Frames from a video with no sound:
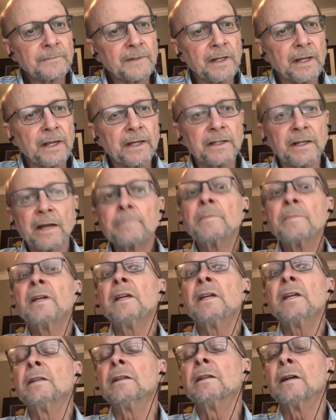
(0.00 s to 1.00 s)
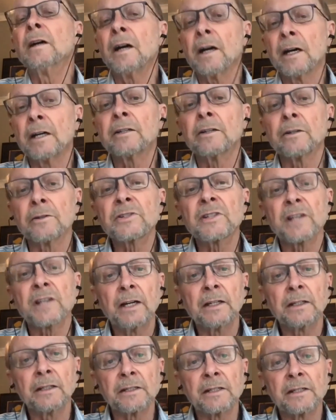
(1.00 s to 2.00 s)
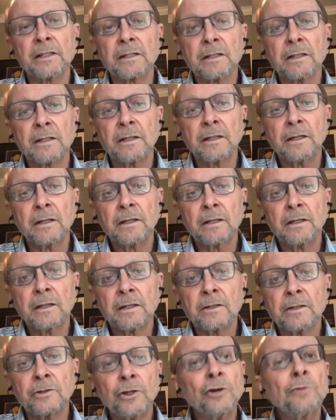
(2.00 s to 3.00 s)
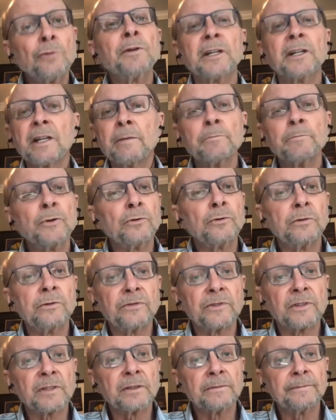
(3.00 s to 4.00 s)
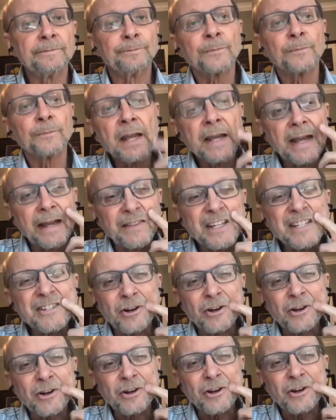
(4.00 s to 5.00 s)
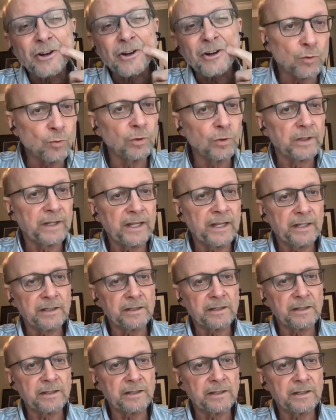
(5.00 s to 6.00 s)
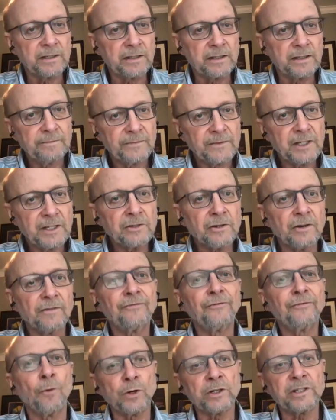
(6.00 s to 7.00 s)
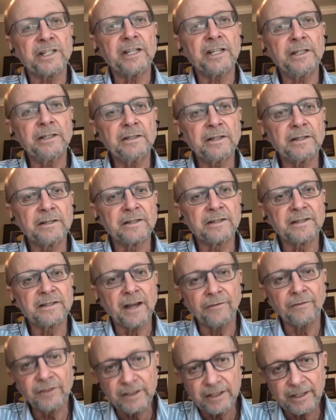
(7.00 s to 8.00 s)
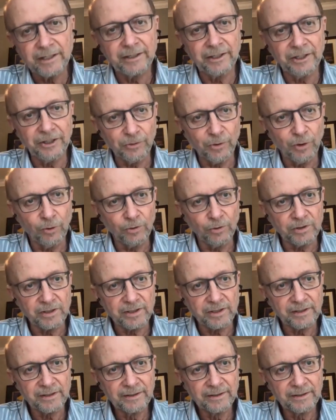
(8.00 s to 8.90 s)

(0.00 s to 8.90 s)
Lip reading: And I mean utter silence. Nobody moved. These are high school kids. These are 14 to 17-year-olds.